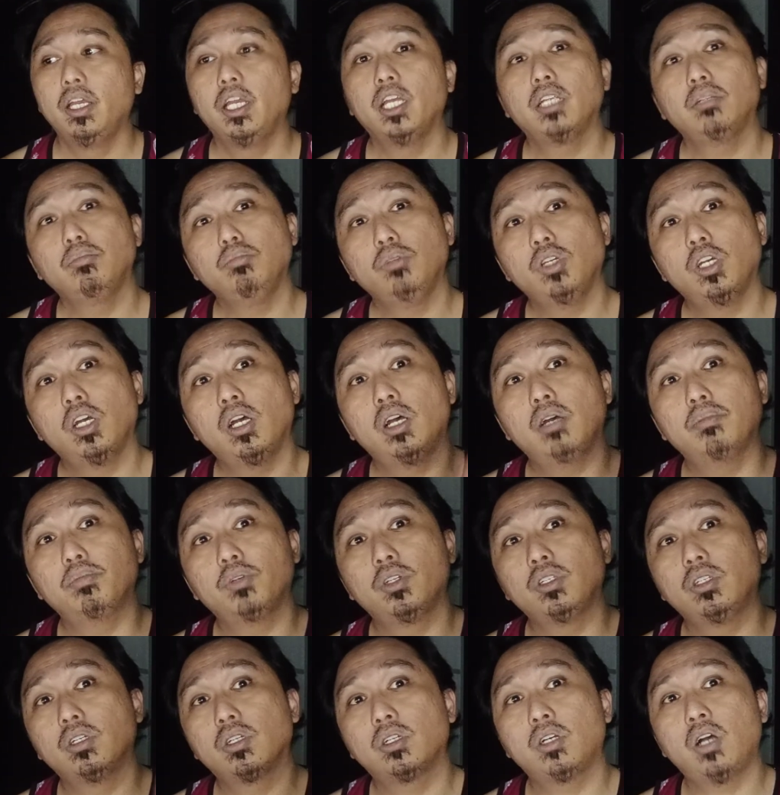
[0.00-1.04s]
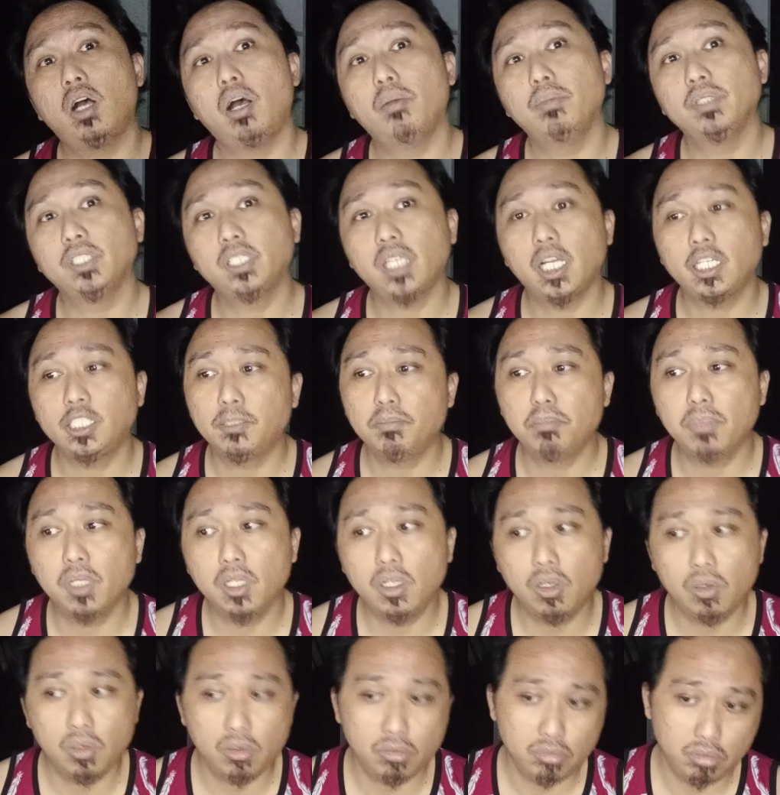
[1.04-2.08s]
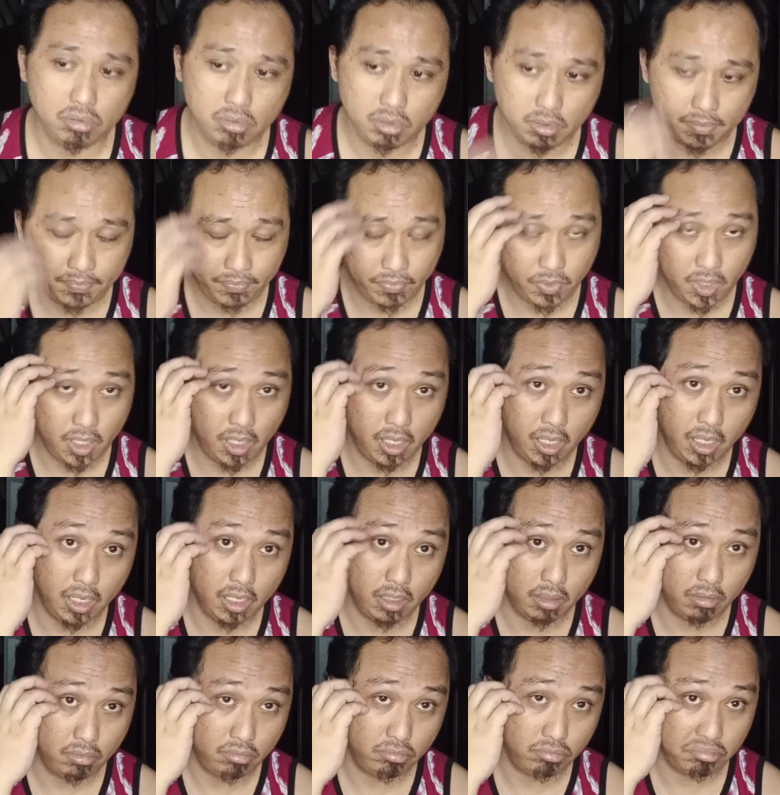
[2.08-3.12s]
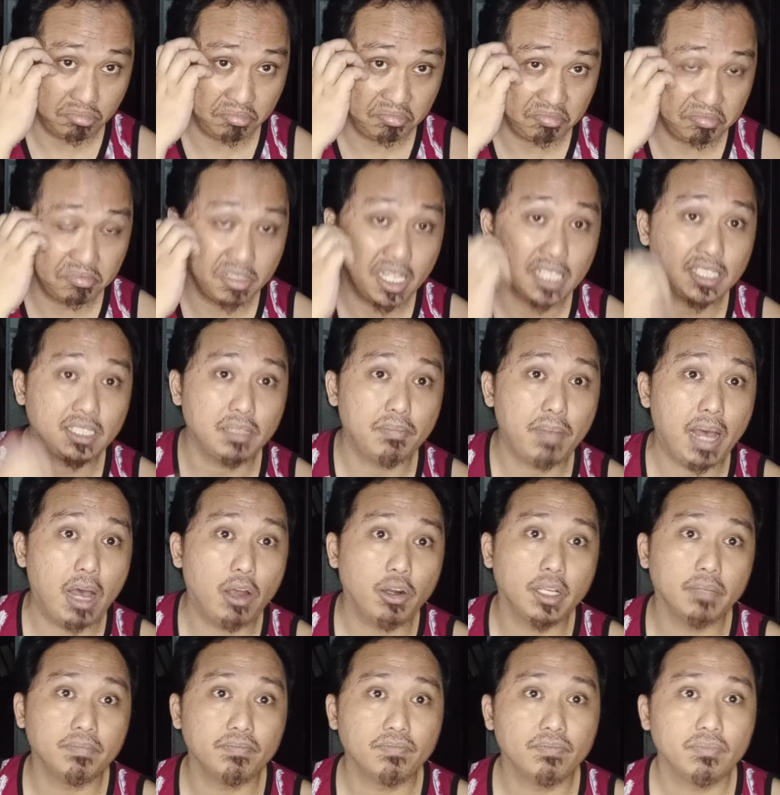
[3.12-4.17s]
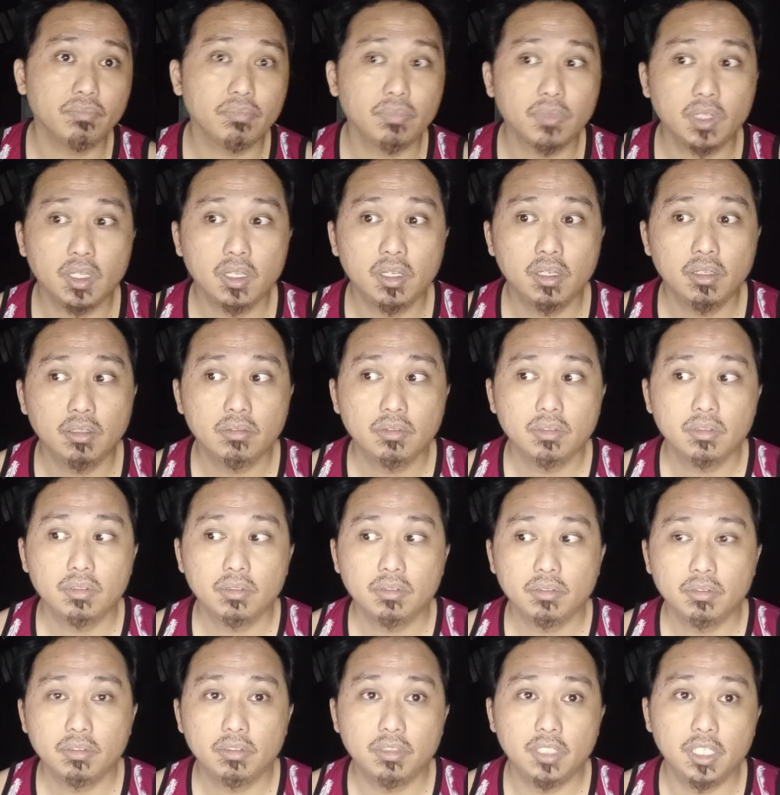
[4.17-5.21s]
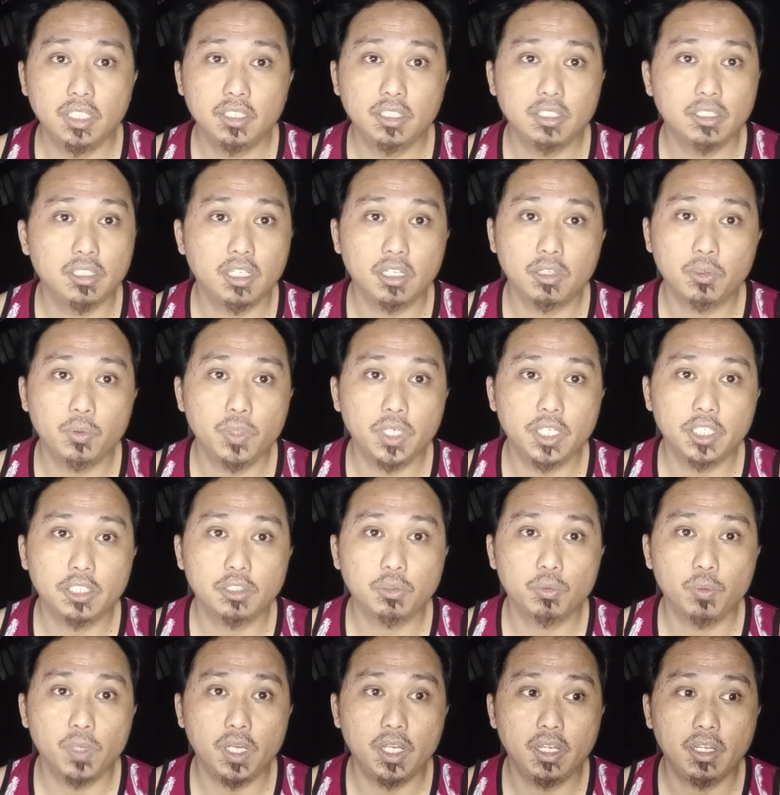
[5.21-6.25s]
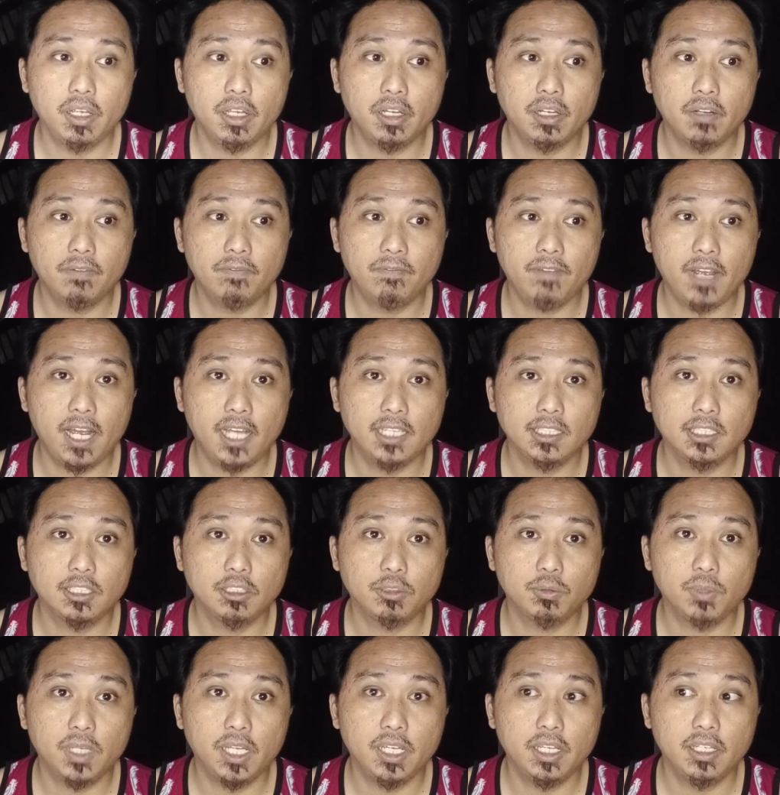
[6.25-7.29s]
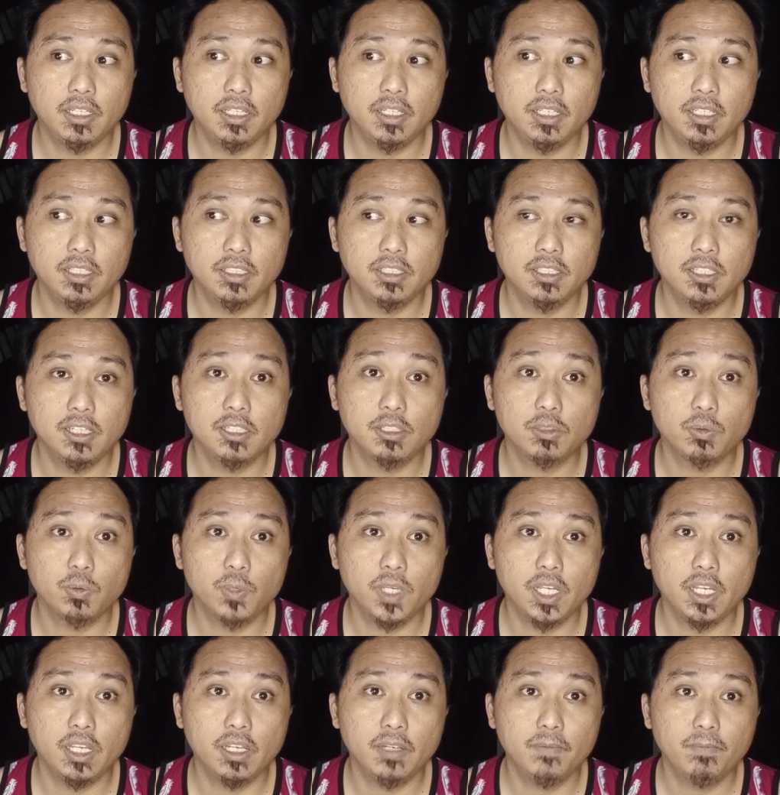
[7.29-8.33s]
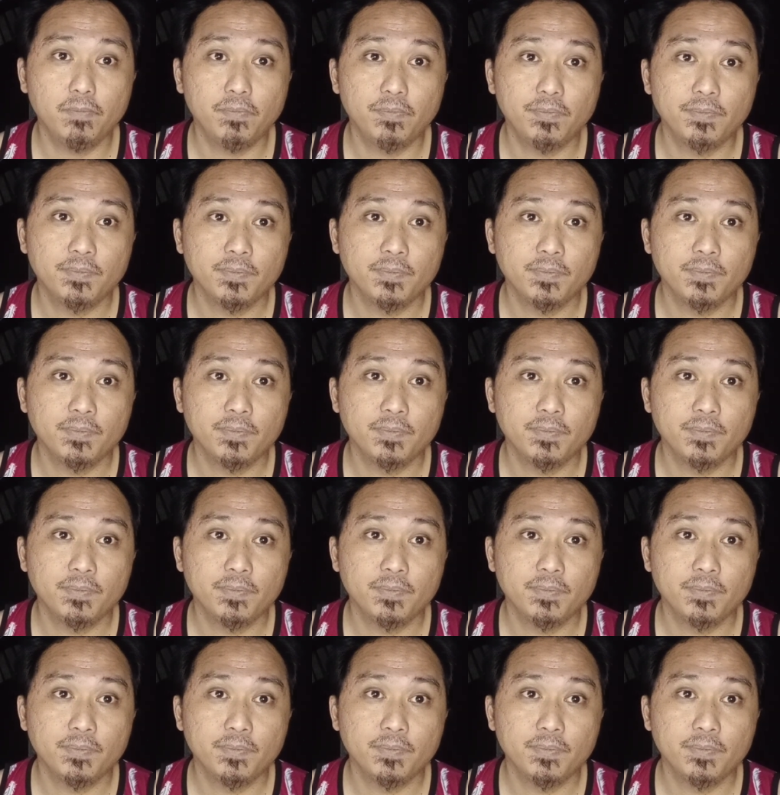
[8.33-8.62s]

hit me up on the comment section below. And that's about it. This is the quickest way and the fastest way, the easiest way.